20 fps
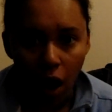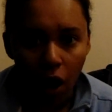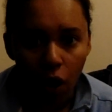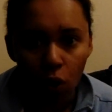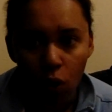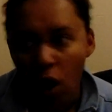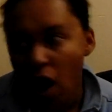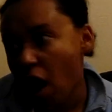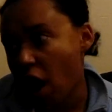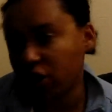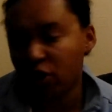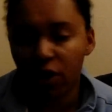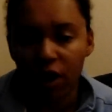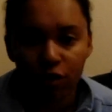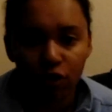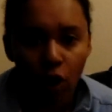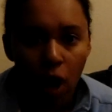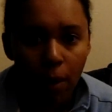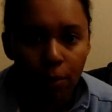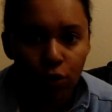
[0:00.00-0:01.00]
Oh, I don't
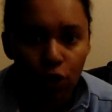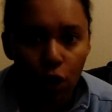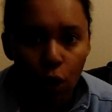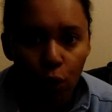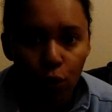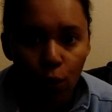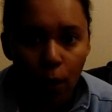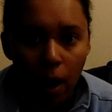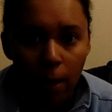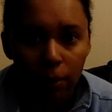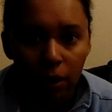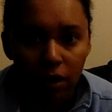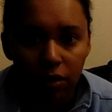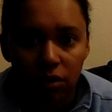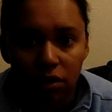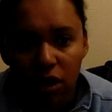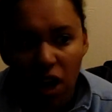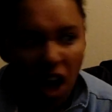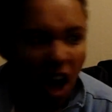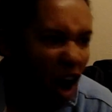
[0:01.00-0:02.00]
have time to go all the way up
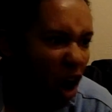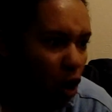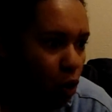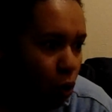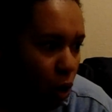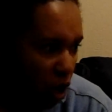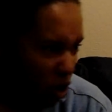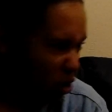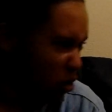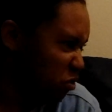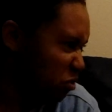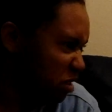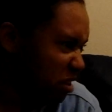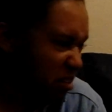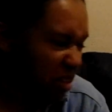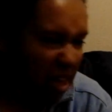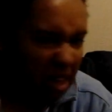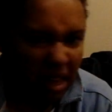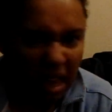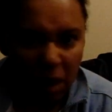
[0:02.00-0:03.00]
London. Oh, who's going
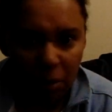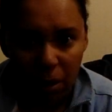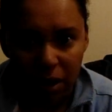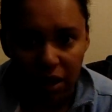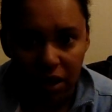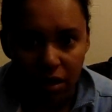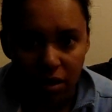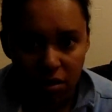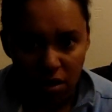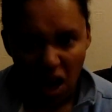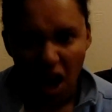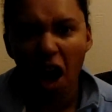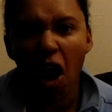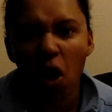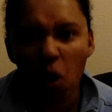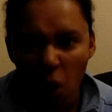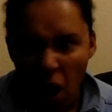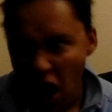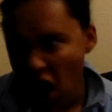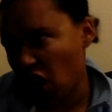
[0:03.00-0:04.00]
to take care of my kids?
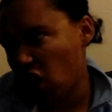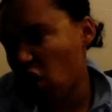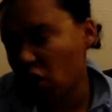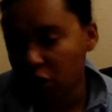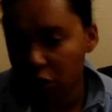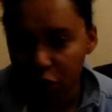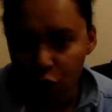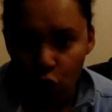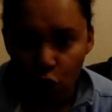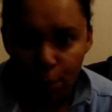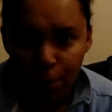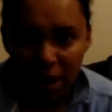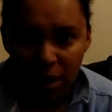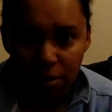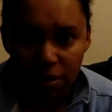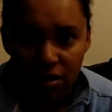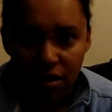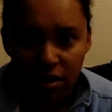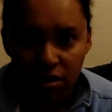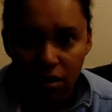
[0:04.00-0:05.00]
Oh, I can't afford a
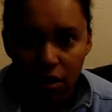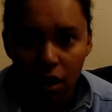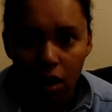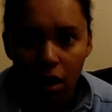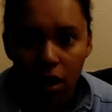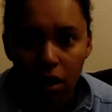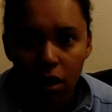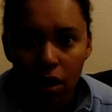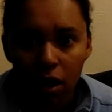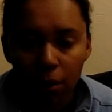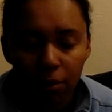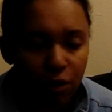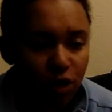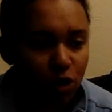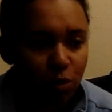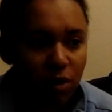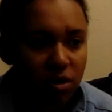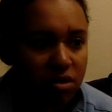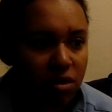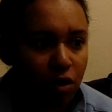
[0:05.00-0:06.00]
babysitter. I
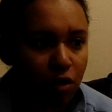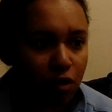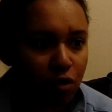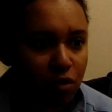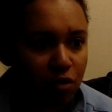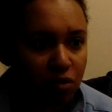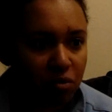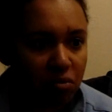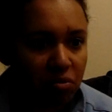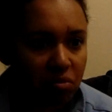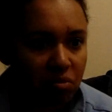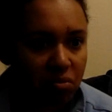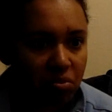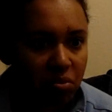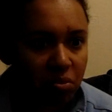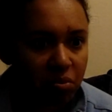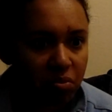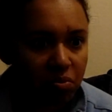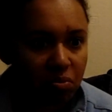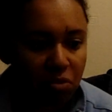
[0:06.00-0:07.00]
think to myself,
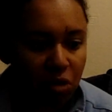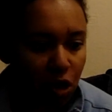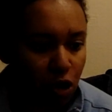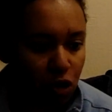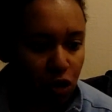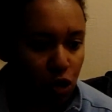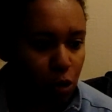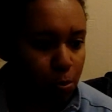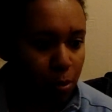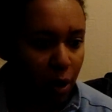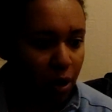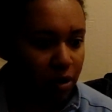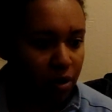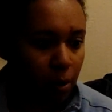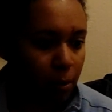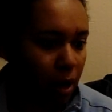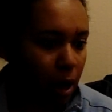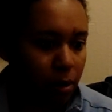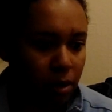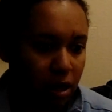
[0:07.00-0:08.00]

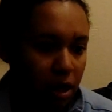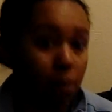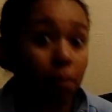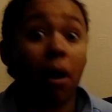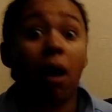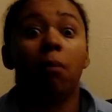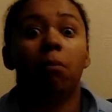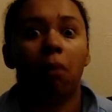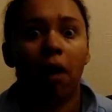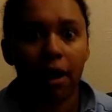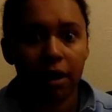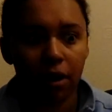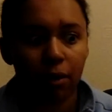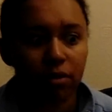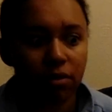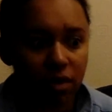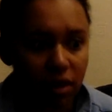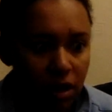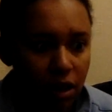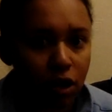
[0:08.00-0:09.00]
I mean, in my mind I
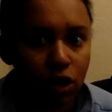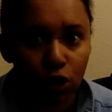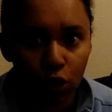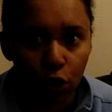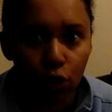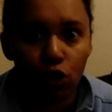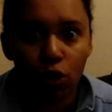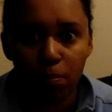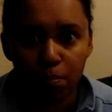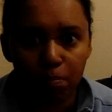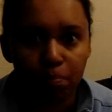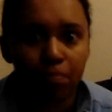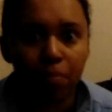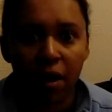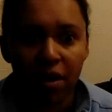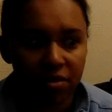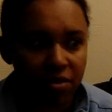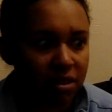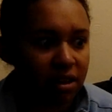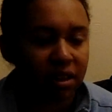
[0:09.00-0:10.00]
was thinking, you know, you
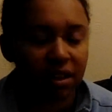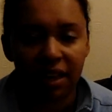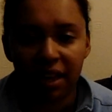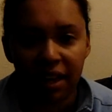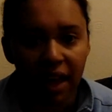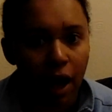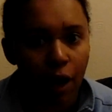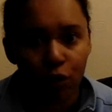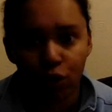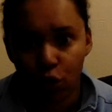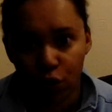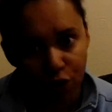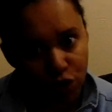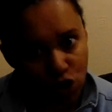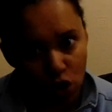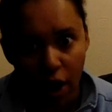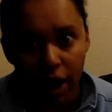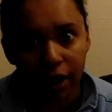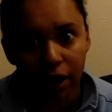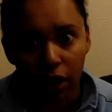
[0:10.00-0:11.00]
busted a kid out of your
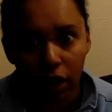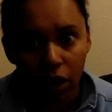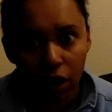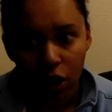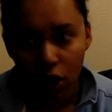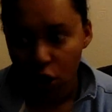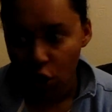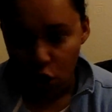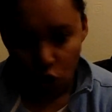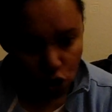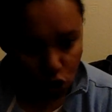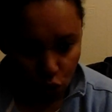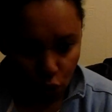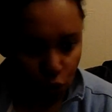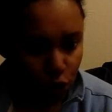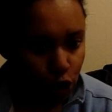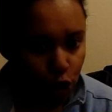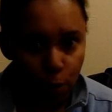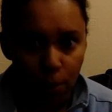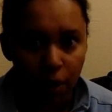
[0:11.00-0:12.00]
vagina.
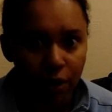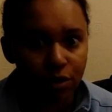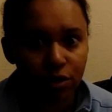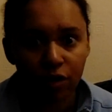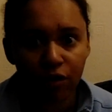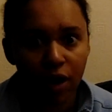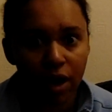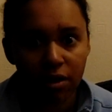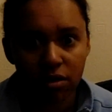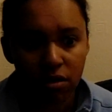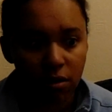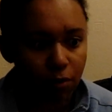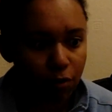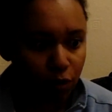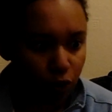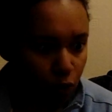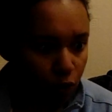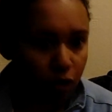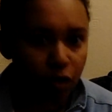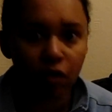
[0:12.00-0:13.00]
Surely you must have had some
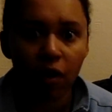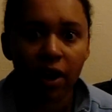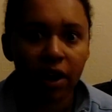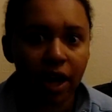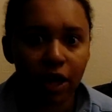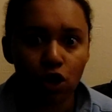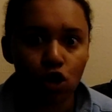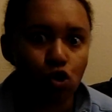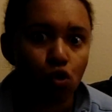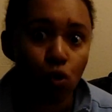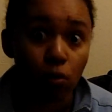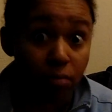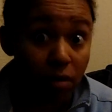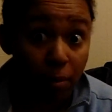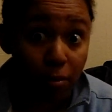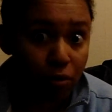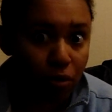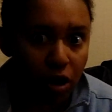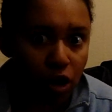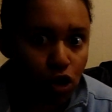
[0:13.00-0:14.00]
sort of financial
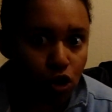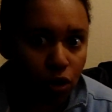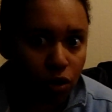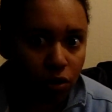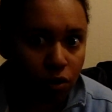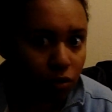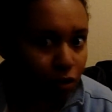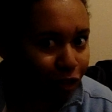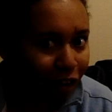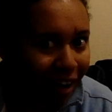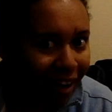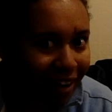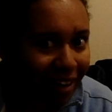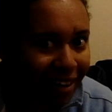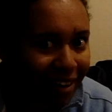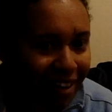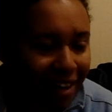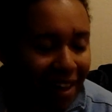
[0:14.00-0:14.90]
preparation, right?